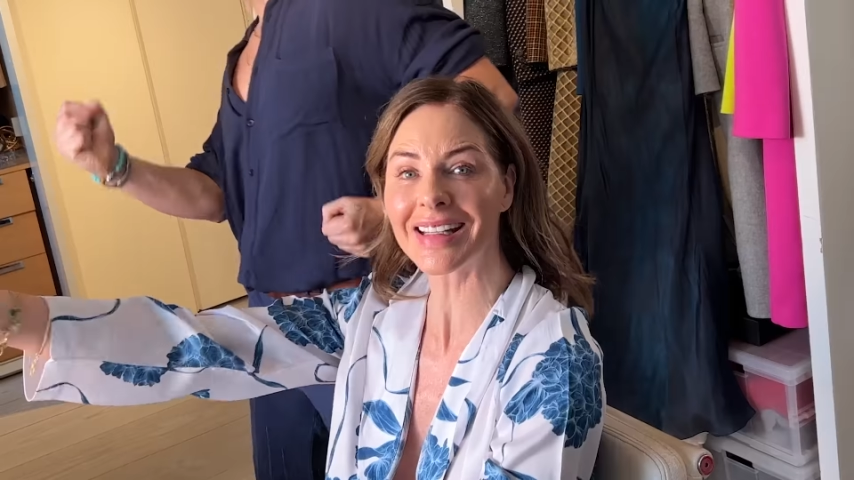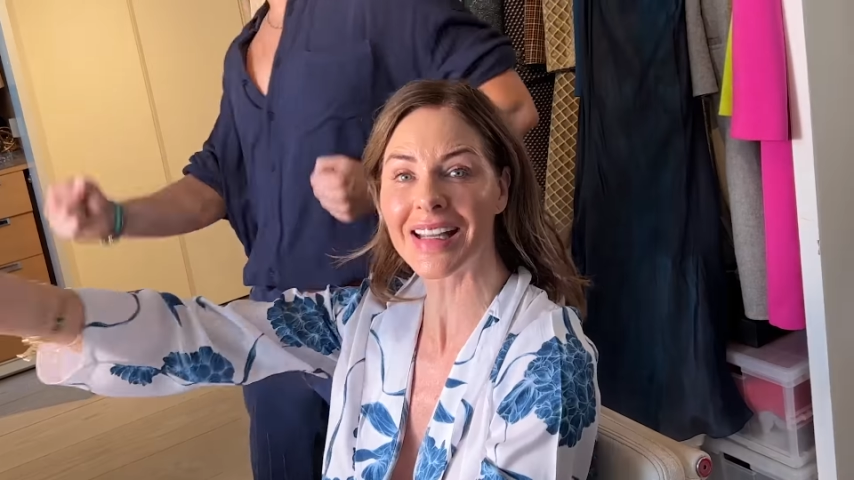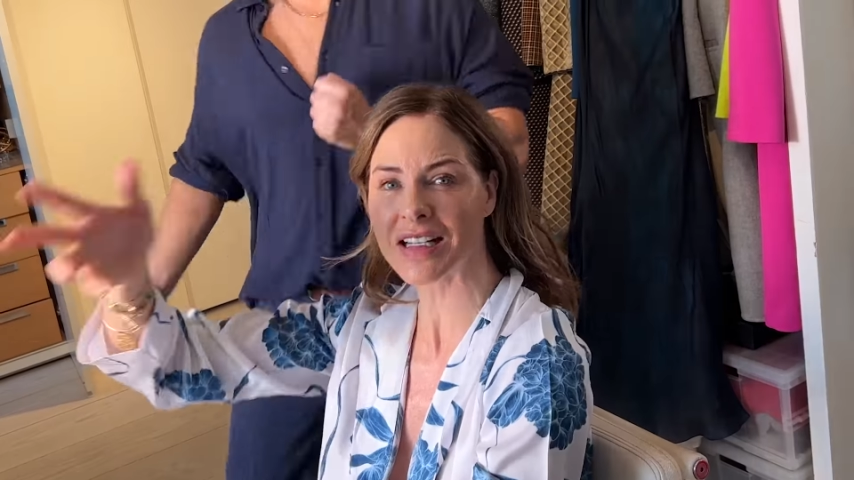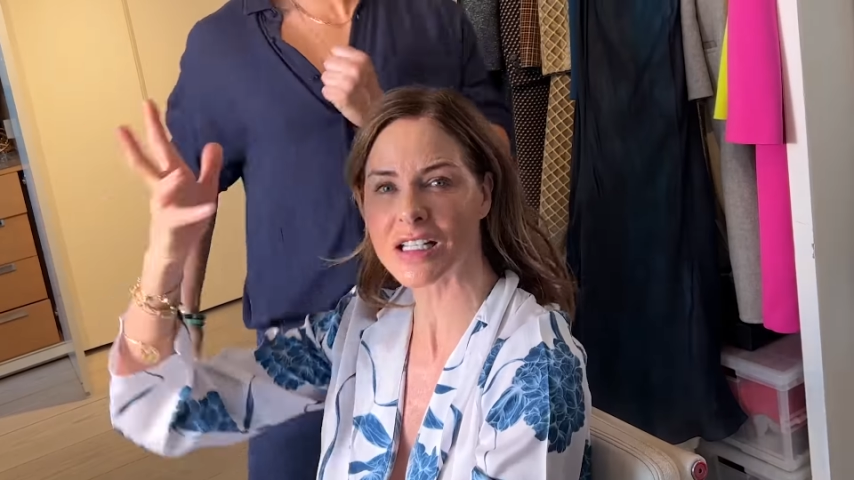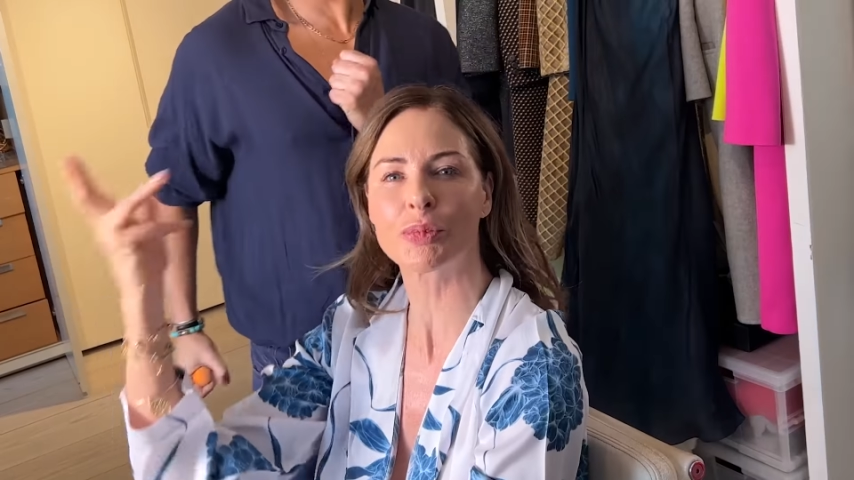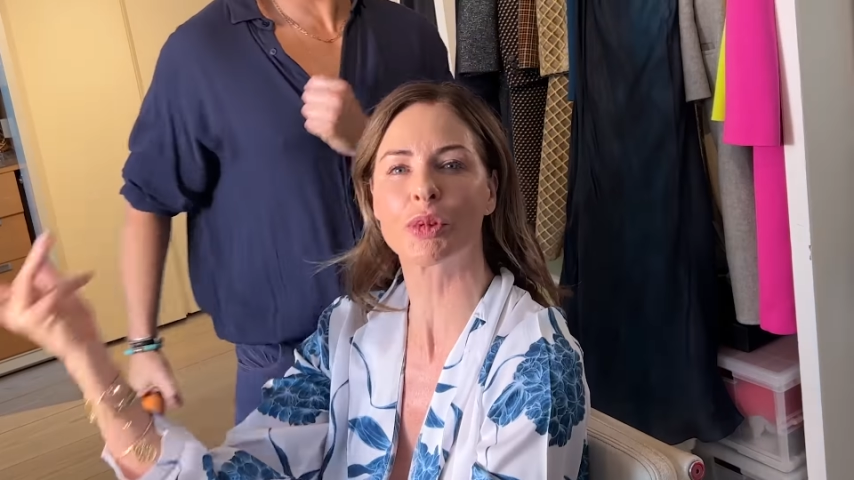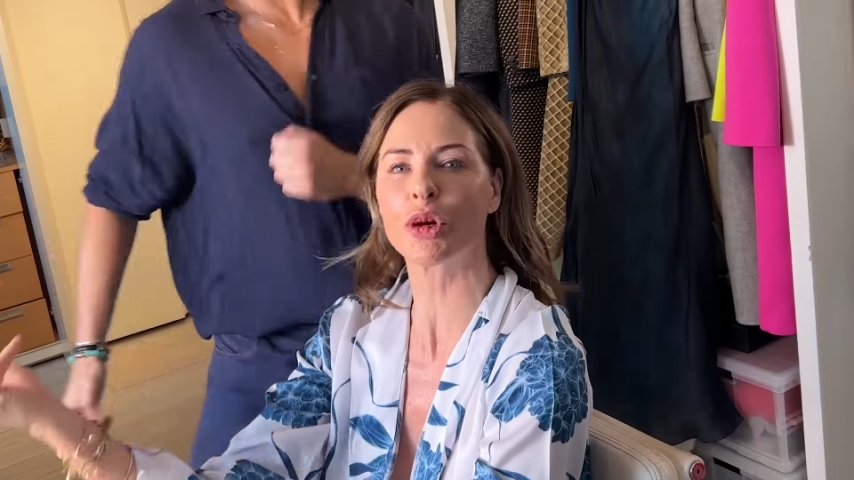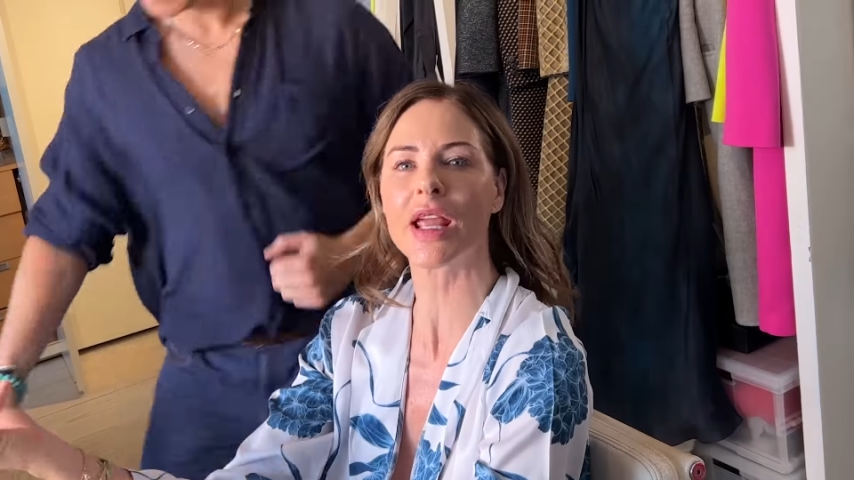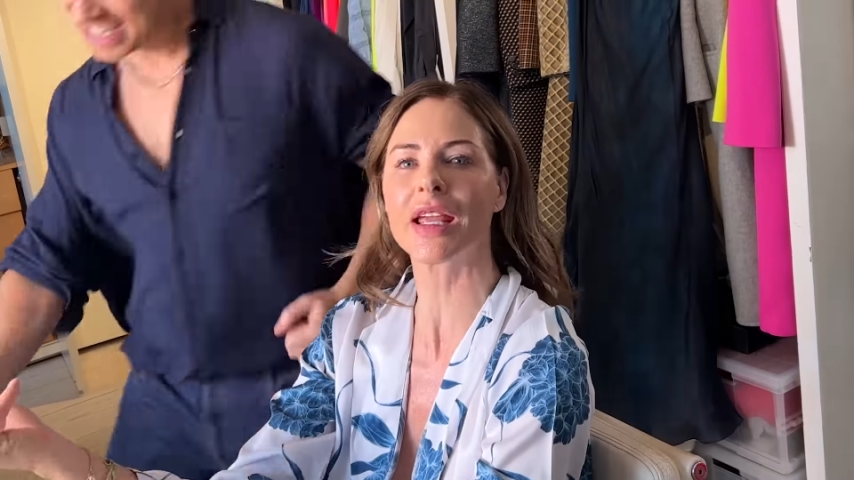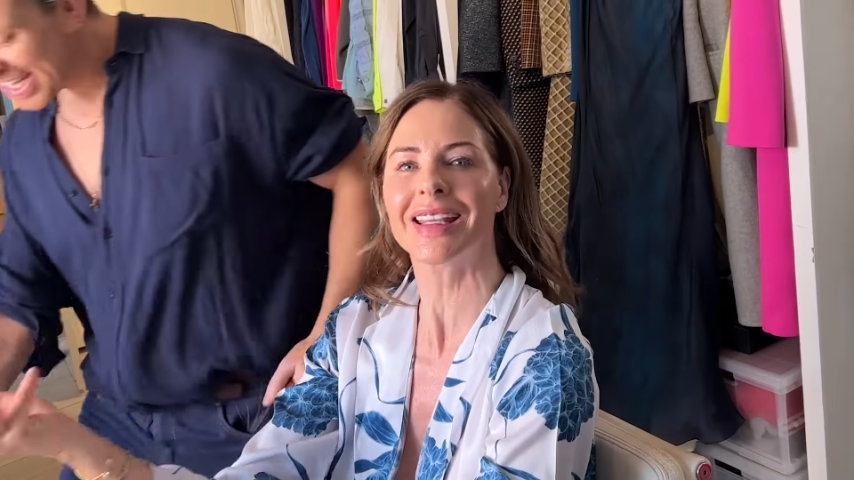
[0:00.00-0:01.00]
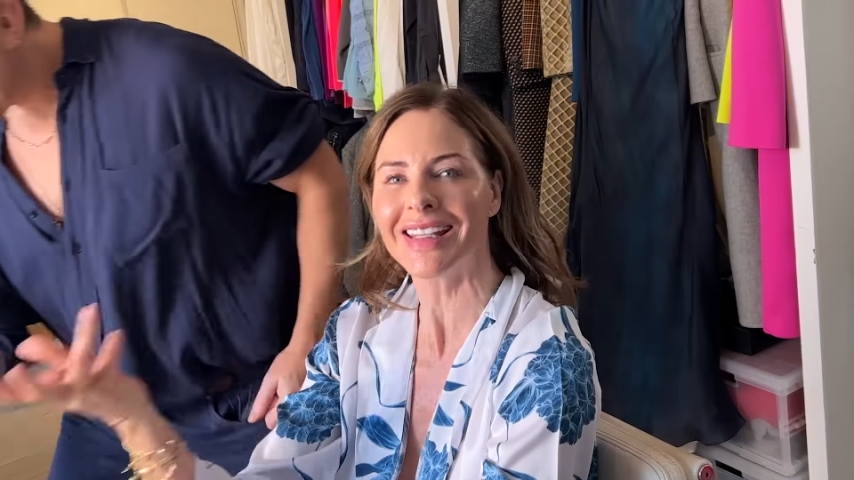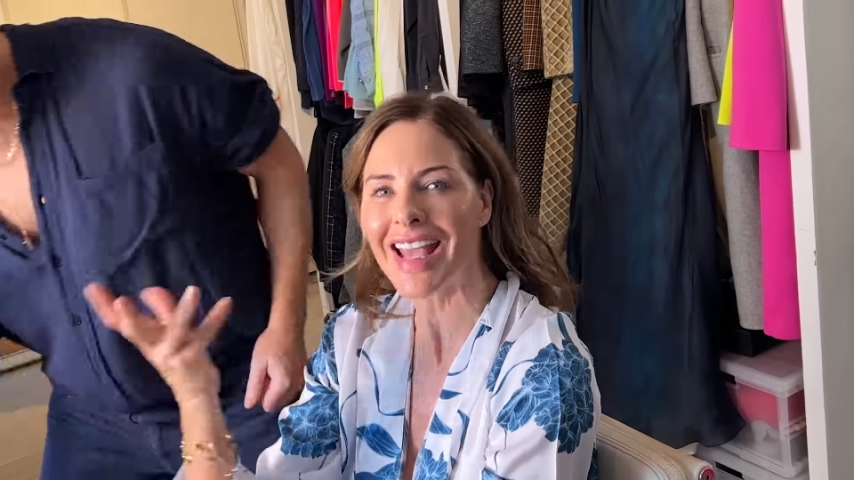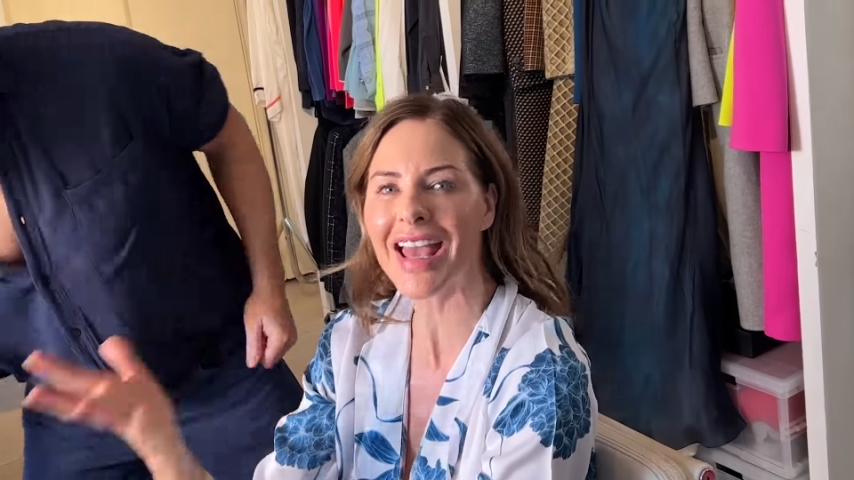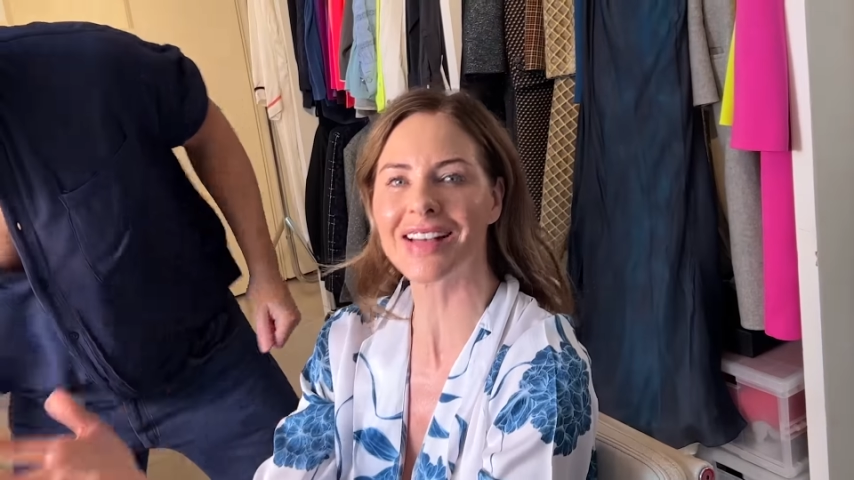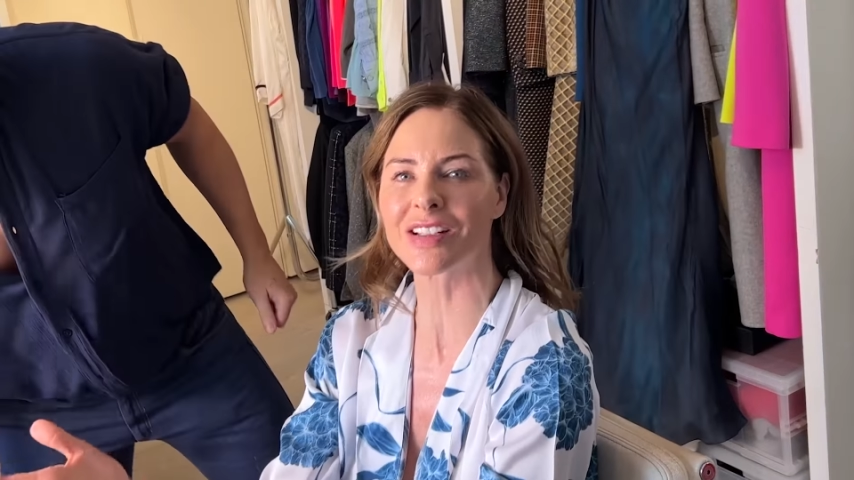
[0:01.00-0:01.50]
it's spring.
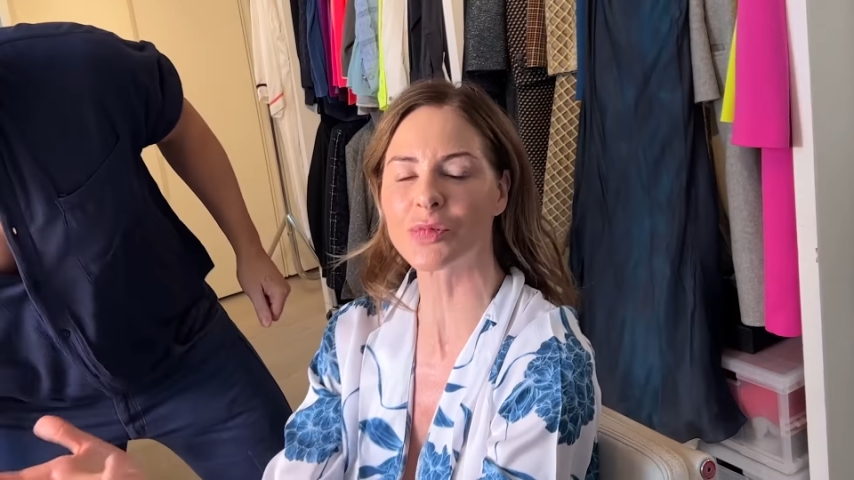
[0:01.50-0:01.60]
Yes,